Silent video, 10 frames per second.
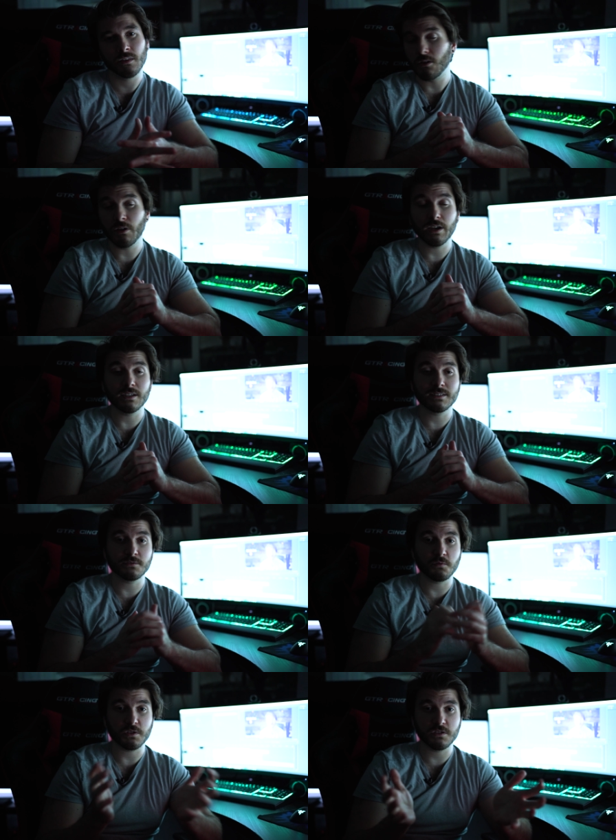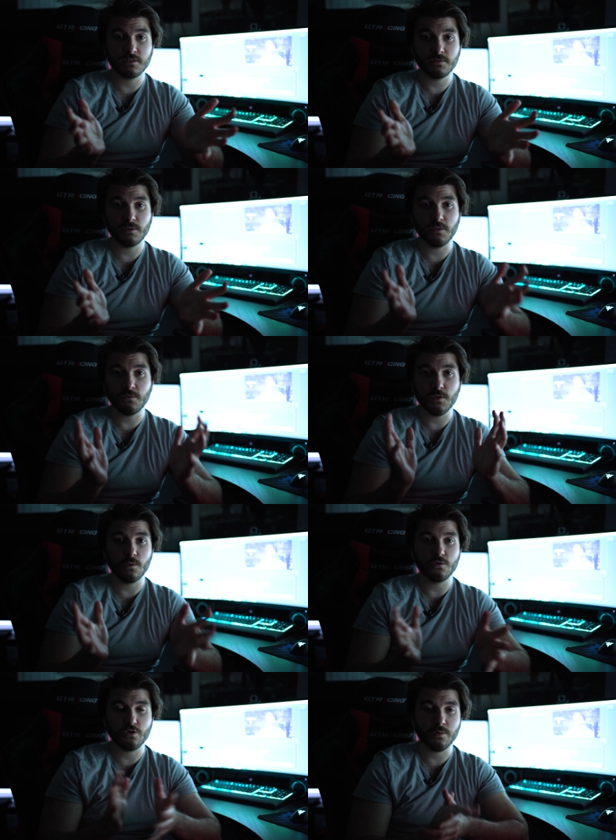Alright guys, thanks for watching this video. If
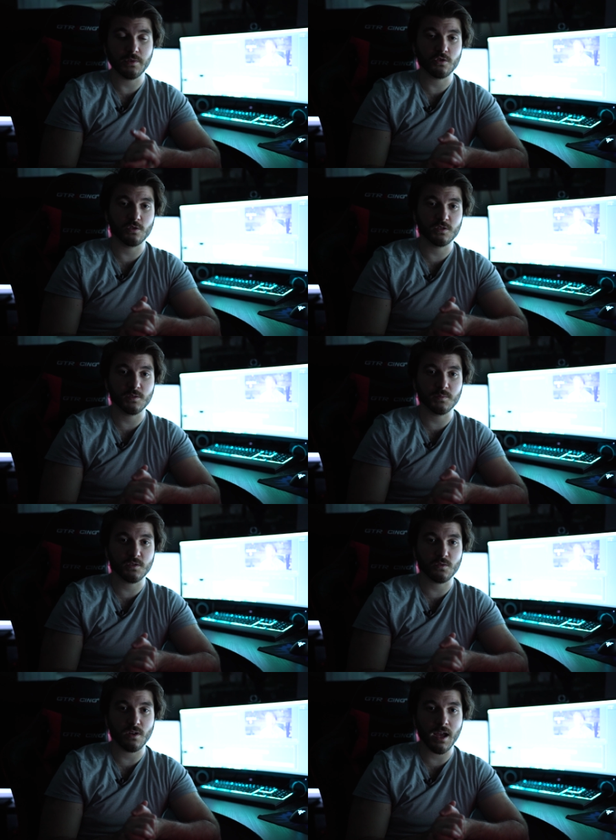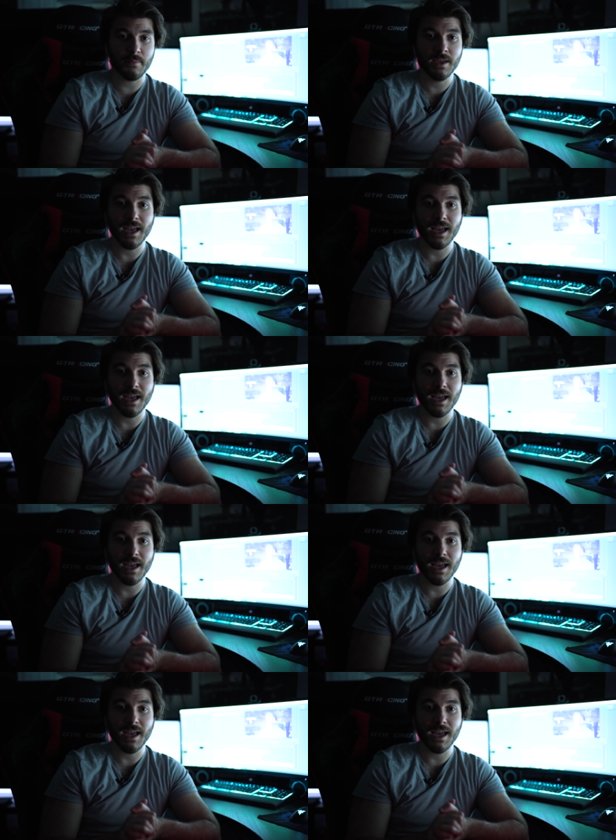you enjoyed it, make sure to subscribe.